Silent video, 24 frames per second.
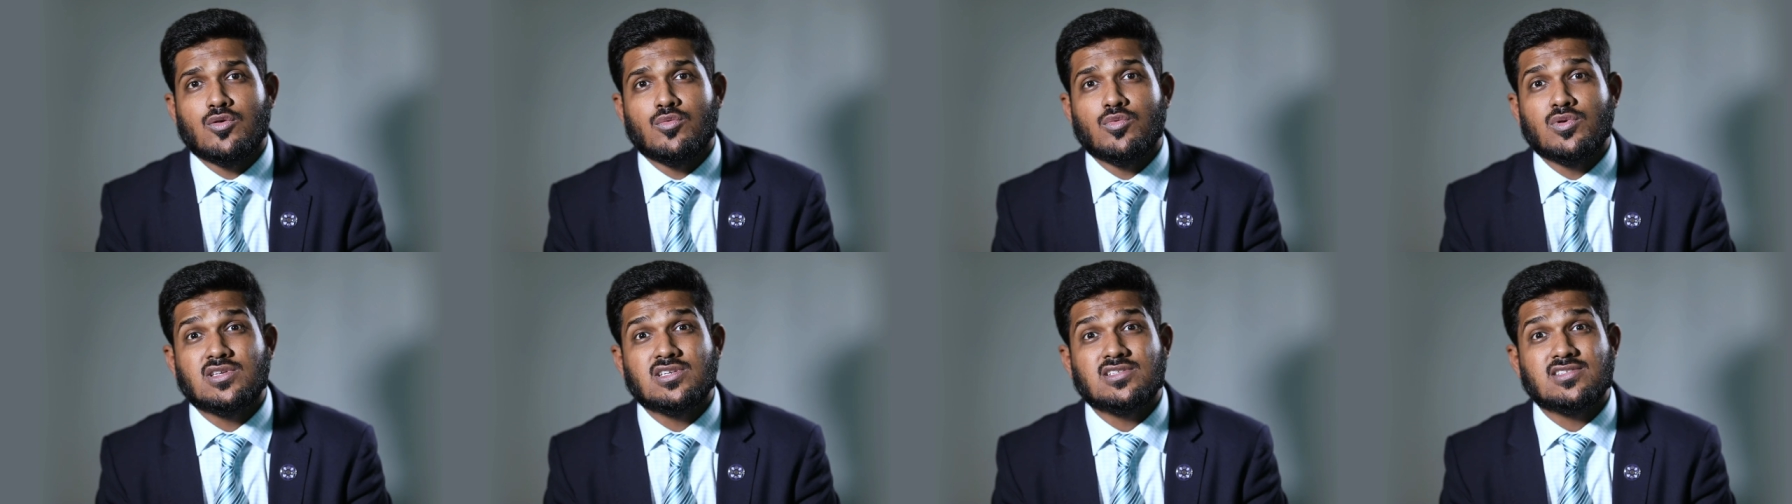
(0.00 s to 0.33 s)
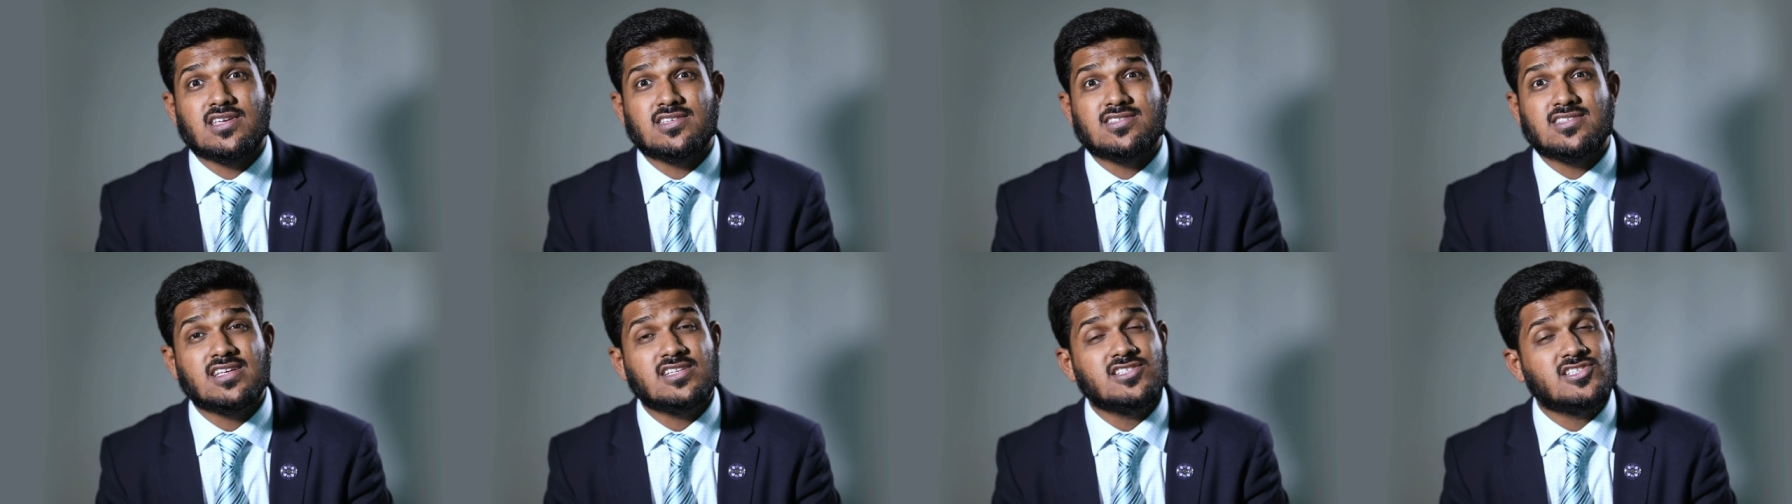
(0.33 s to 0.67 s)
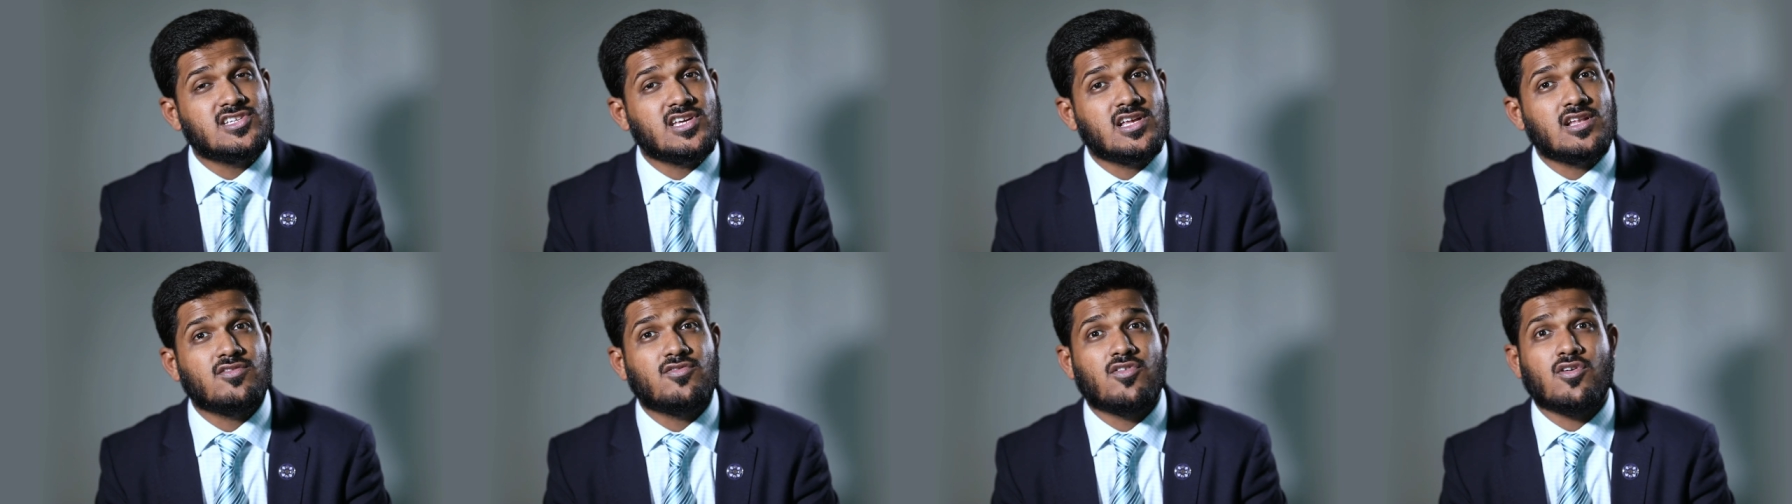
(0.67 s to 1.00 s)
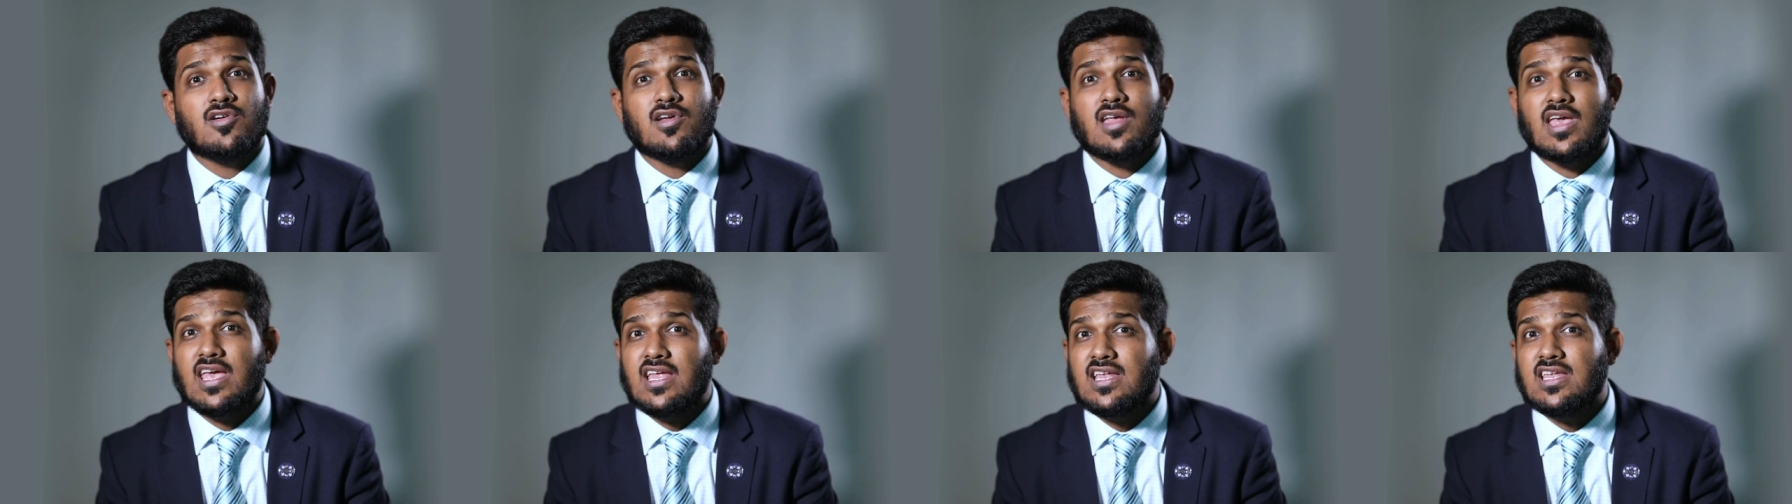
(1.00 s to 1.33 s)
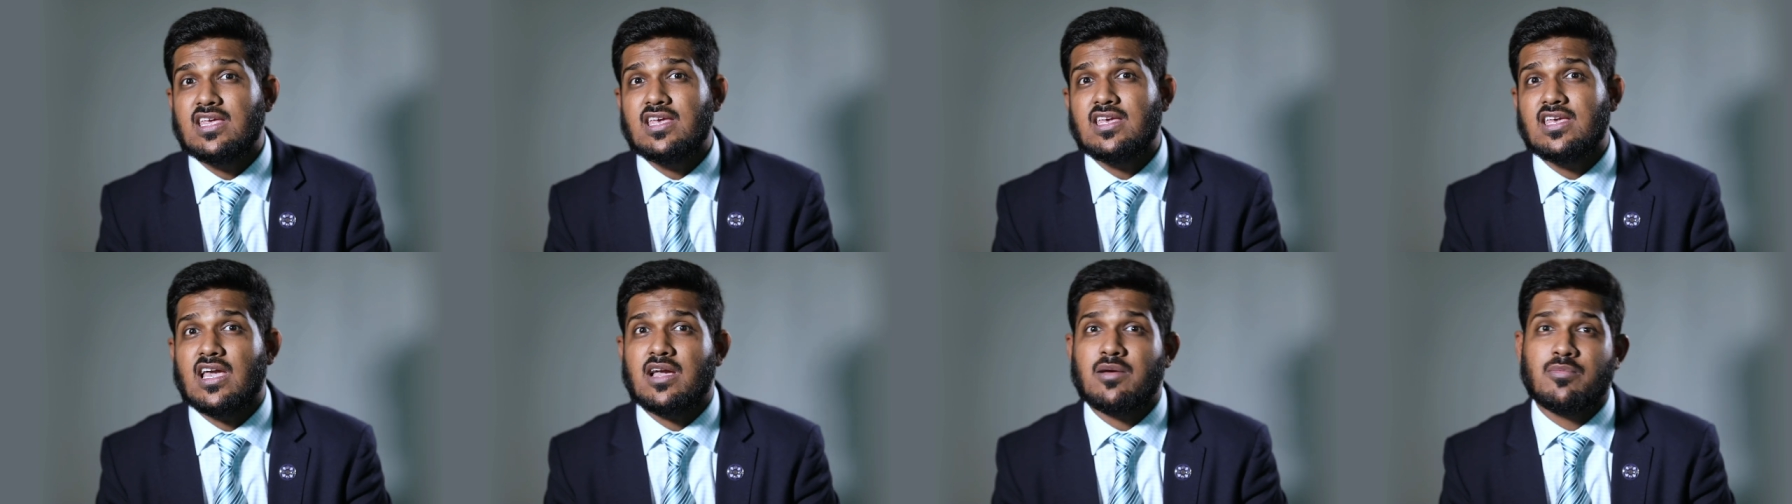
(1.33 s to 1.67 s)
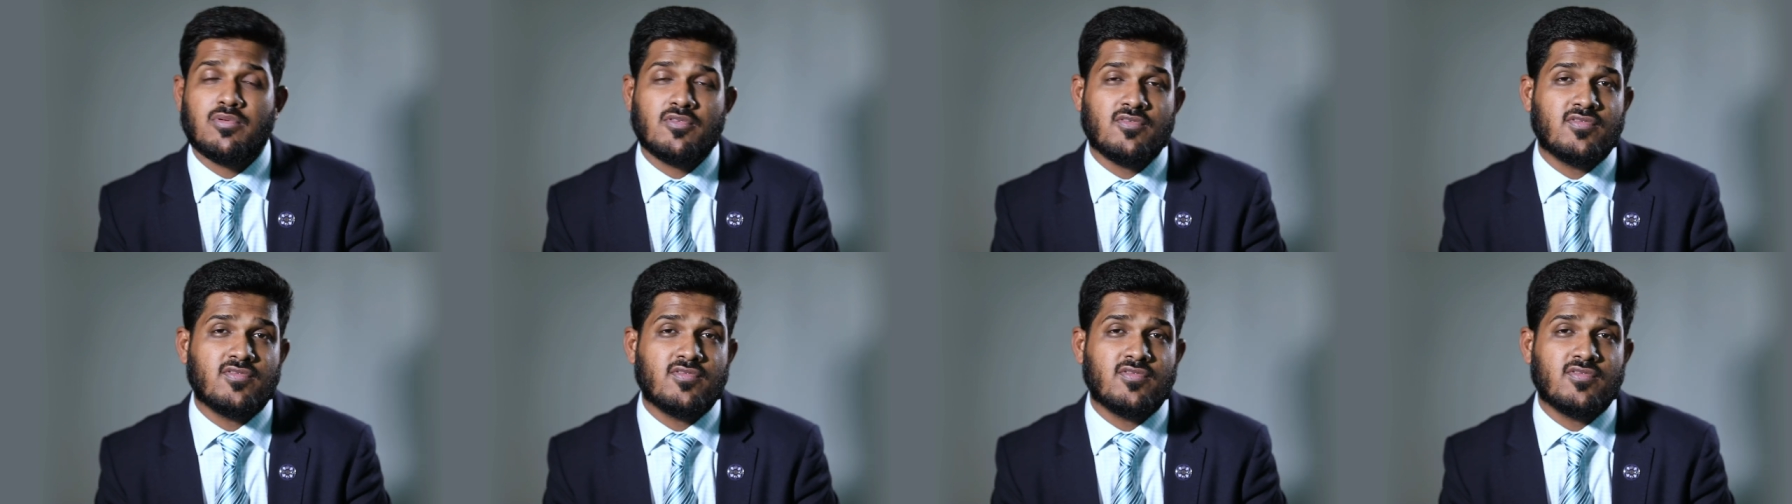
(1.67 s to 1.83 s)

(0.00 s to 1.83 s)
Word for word: which is essential for any young